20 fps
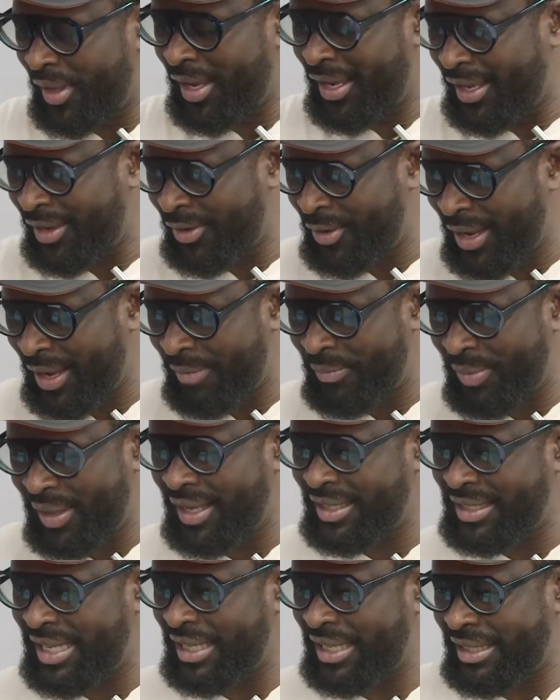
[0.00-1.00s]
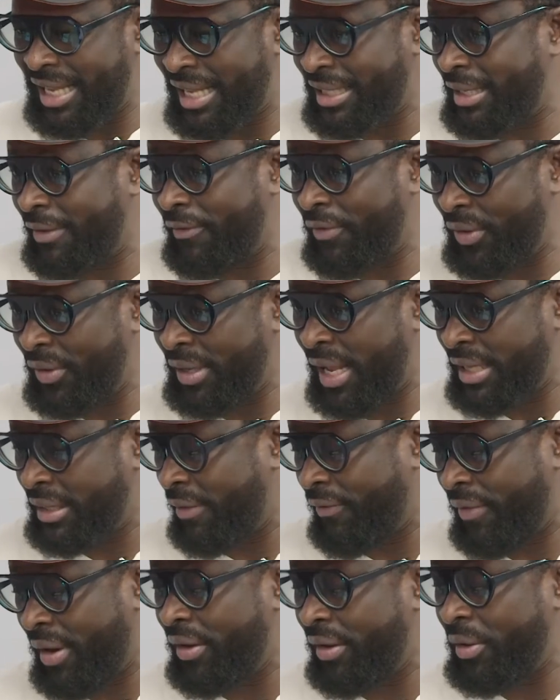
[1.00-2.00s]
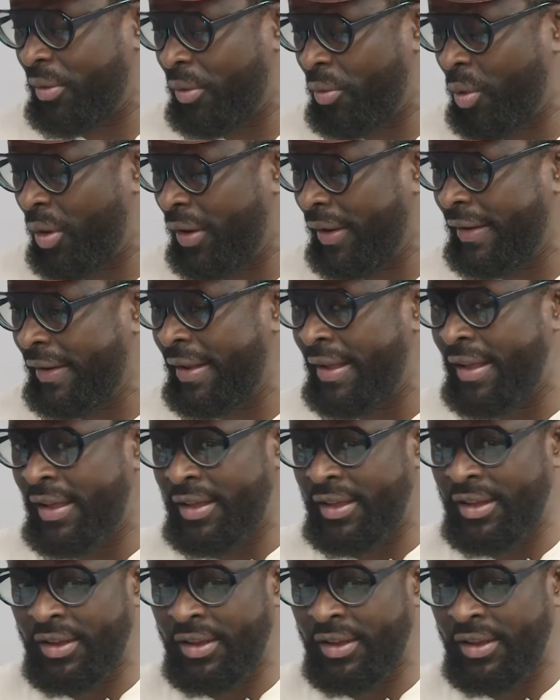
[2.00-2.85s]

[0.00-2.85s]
you think you can, because that's a very good one.